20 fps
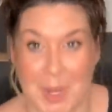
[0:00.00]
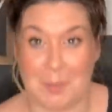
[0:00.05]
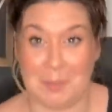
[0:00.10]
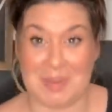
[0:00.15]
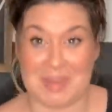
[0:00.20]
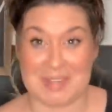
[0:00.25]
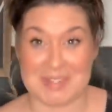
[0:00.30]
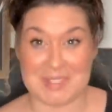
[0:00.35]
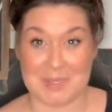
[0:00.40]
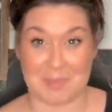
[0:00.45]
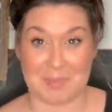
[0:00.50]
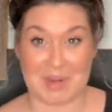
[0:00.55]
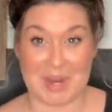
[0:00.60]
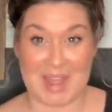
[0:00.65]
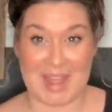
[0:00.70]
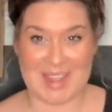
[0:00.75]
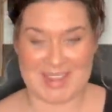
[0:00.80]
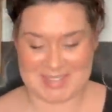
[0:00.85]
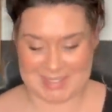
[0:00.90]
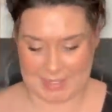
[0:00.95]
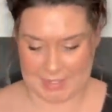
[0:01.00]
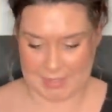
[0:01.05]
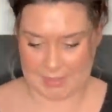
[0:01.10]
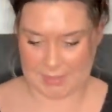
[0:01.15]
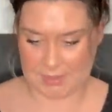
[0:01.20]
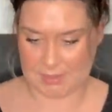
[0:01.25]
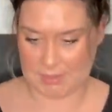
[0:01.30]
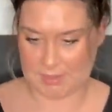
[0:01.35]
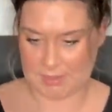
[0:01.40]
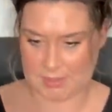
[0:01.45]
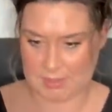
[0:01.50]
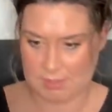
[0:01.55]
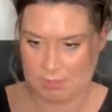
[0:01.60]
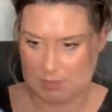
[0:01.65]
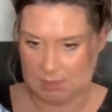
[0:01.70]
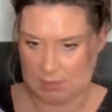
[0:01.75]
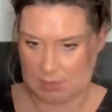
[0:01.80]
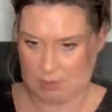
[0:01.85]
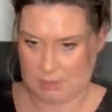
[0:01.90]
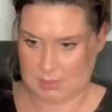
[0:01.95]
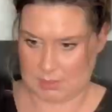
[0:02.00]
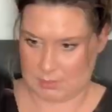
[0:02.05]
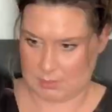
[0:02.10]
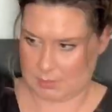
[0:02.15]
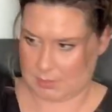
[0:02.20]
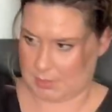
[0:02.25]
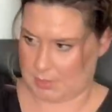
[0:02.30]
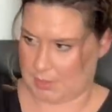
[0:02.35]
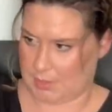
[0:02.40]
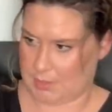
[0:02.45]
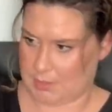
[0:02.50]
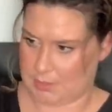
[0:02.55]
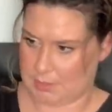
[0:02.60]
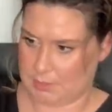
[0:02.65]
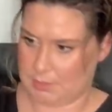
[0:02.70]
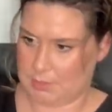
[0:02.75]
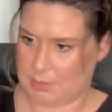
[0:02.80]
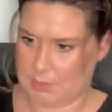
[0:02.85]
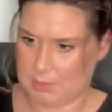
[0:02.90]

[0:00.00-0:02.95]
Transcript: Big surprise. What are you?